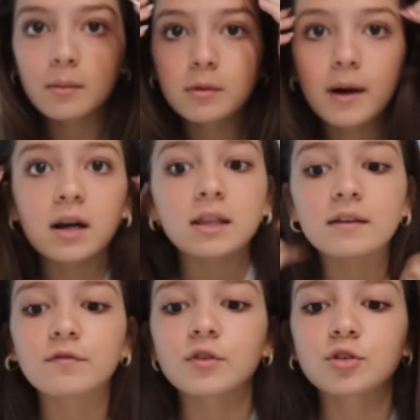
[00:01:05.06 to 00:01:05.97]
I'm about to
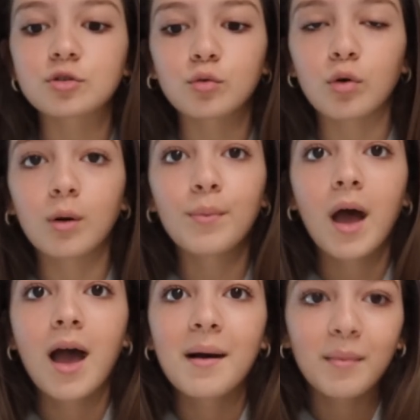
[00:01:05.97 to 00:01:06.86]
leave for school.
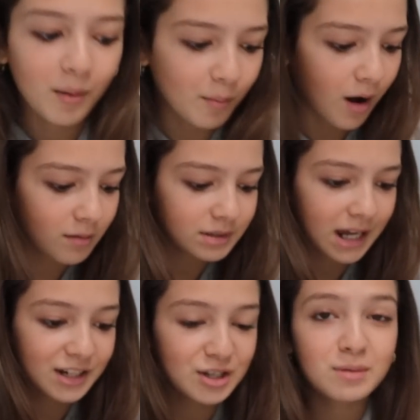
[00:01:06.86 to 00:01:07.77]
My mom
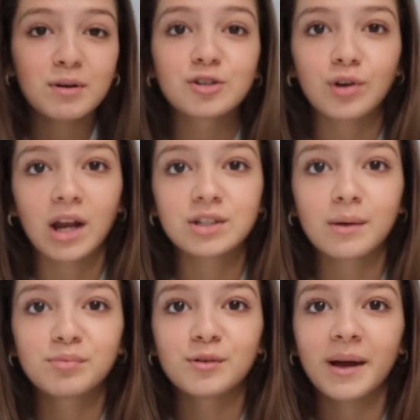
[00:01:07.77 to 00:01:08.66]
had just put dry
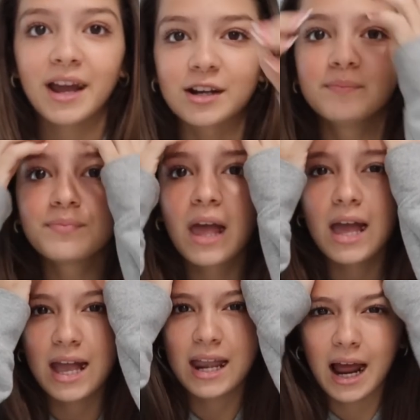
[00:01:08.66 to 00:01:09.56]
shampoo in my hair
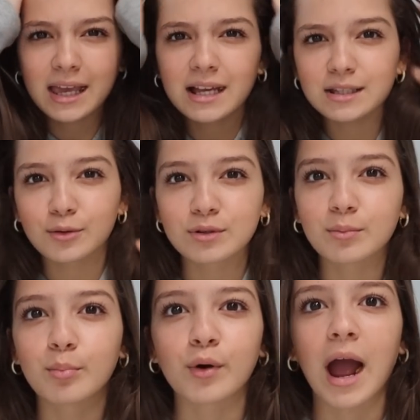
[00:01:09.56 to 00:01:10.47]
and I guess it was
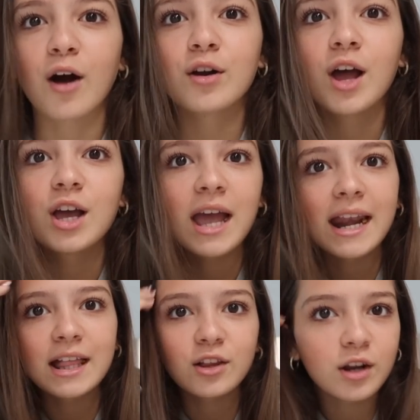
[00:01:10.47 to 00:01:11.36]
brown
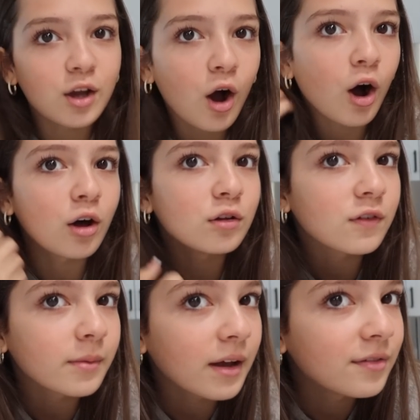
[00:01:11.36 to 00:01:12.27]
and it literally got all
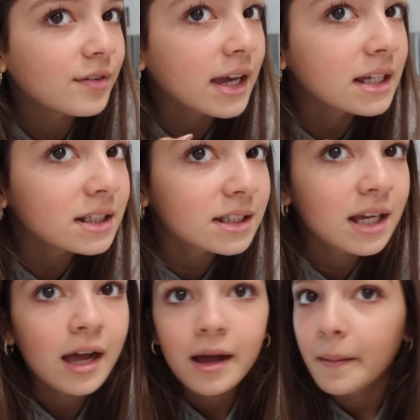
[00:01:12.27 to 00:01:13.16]
over my face,
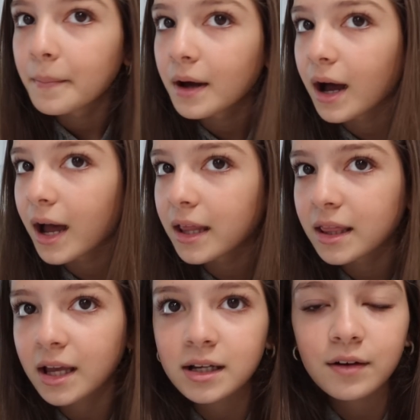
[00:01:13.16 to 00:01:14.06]
but I
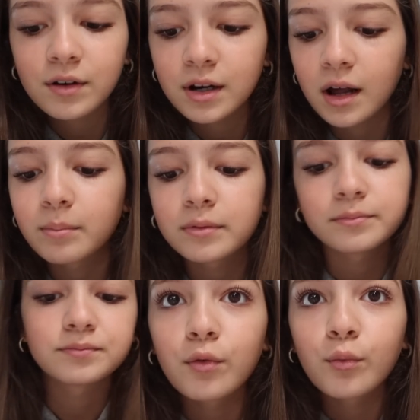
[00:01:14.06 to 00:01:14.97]
think I covered it up.
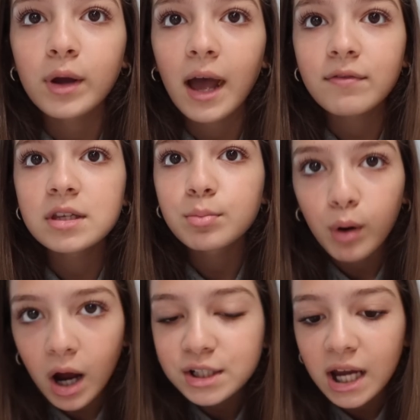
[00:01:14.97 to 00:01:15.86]
We have this
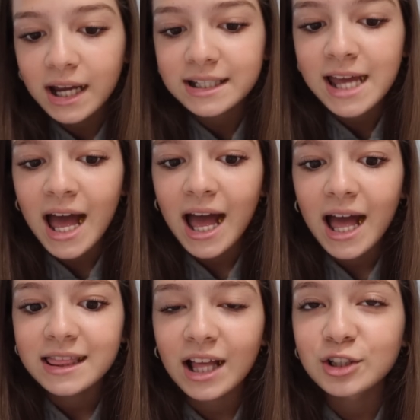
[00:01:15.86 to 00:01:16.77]
project
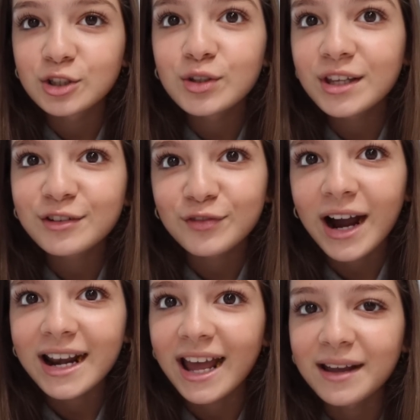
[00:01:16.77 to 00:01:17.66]
that's due this
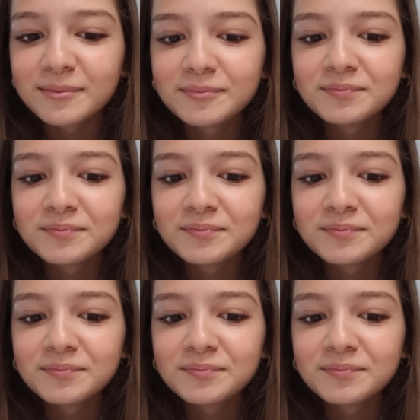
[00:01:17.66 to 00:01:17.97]
Friday